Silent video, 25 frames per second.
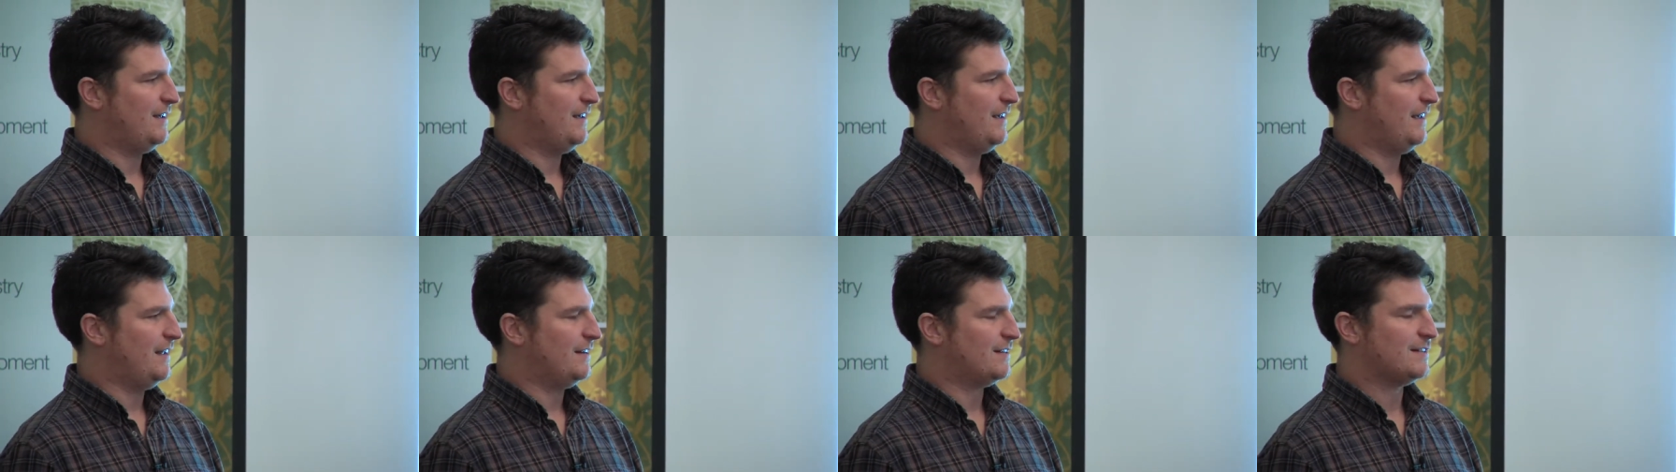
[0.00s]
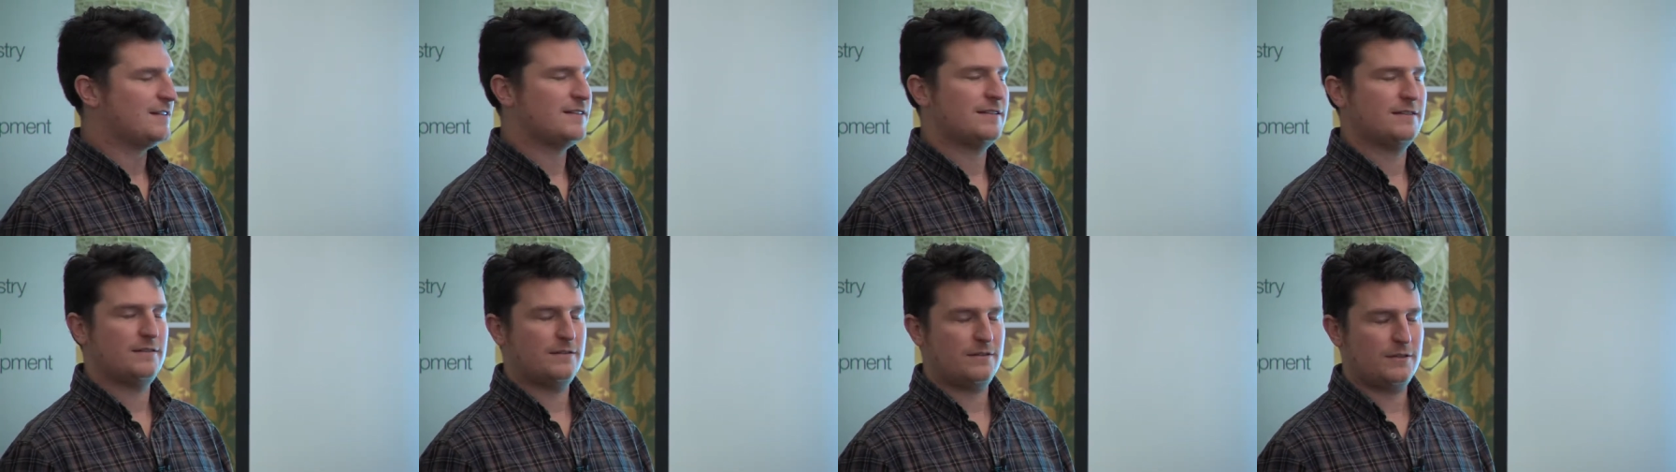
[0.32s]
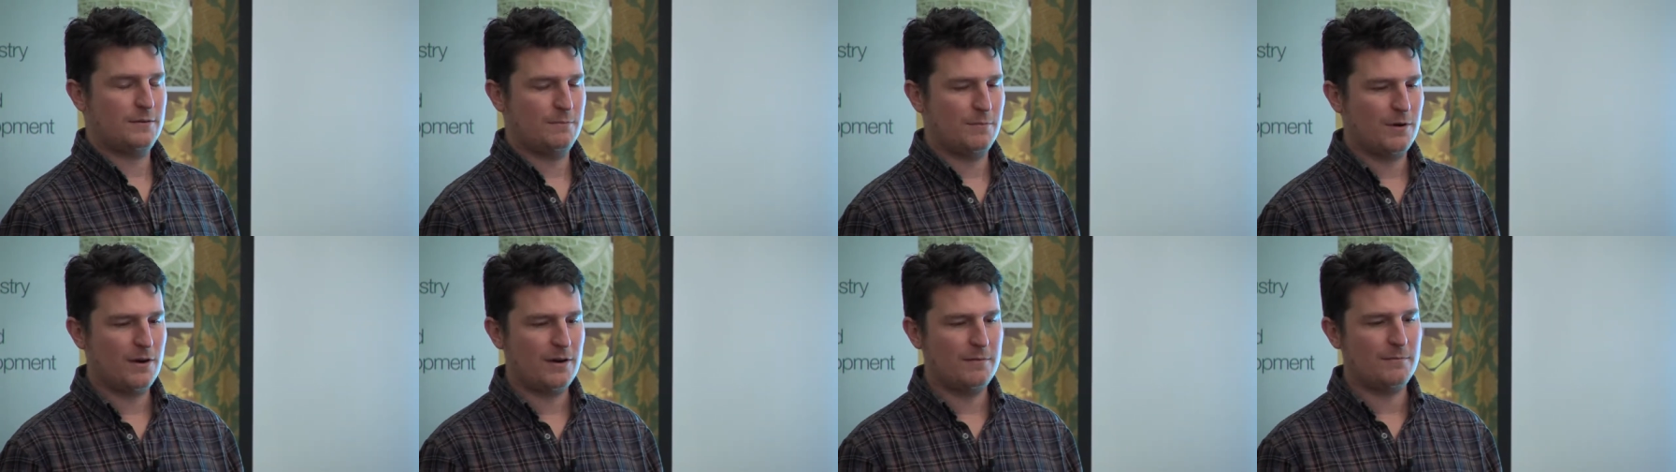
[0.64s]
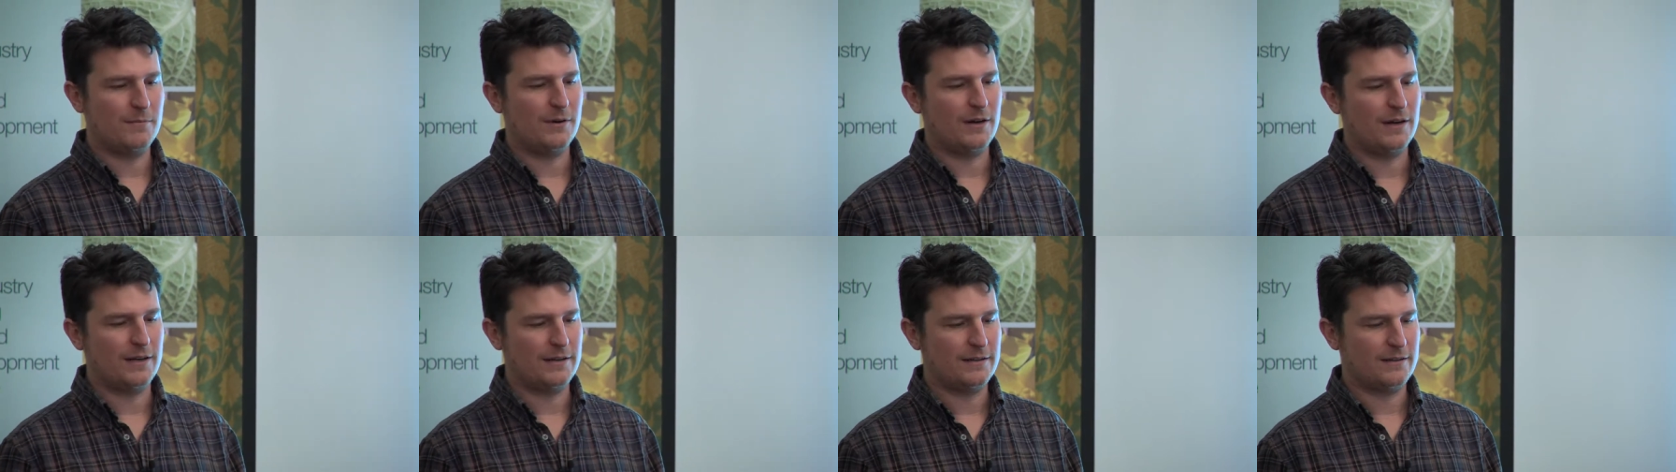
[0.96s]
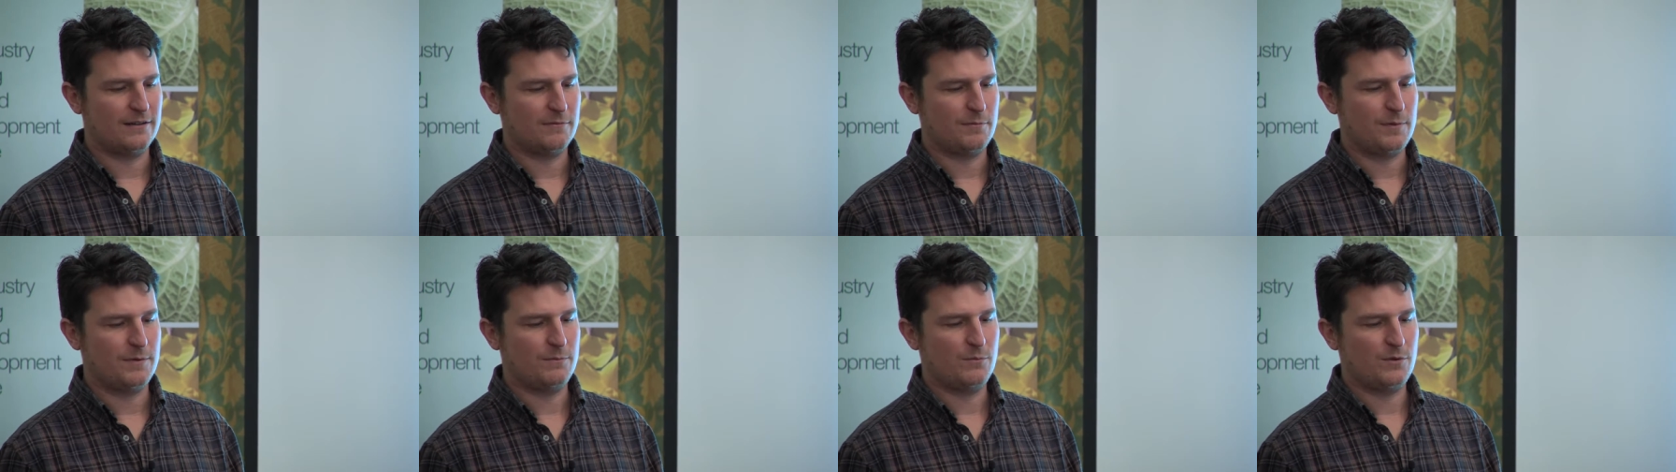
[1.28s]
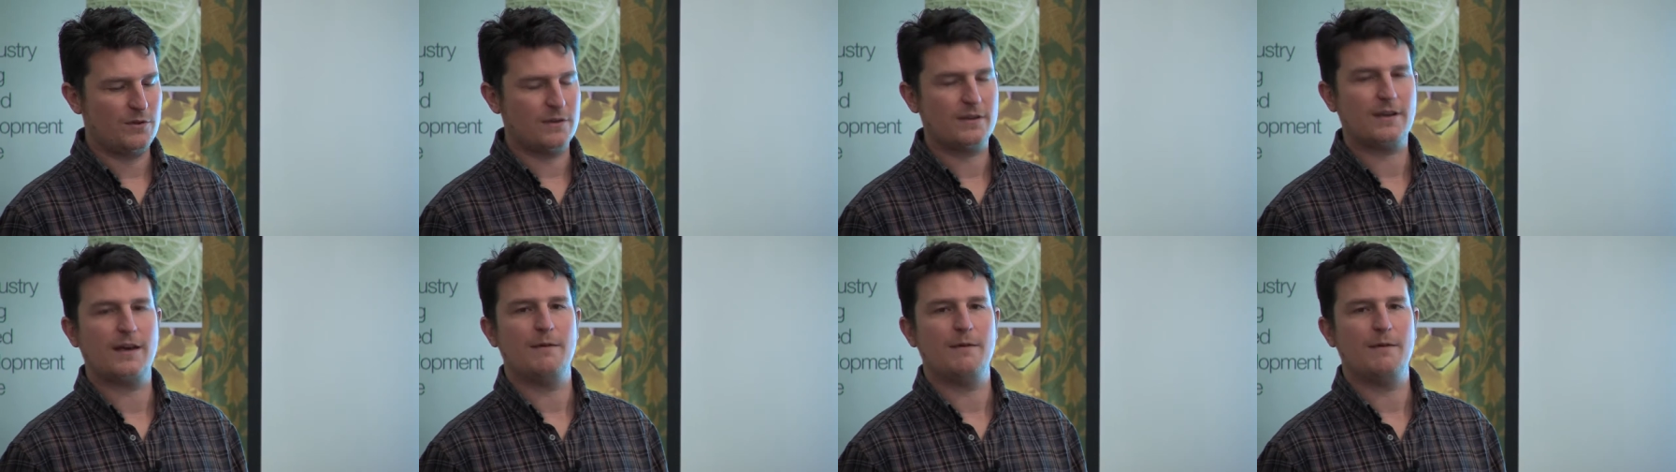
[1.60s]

it's to my mind, I've been with the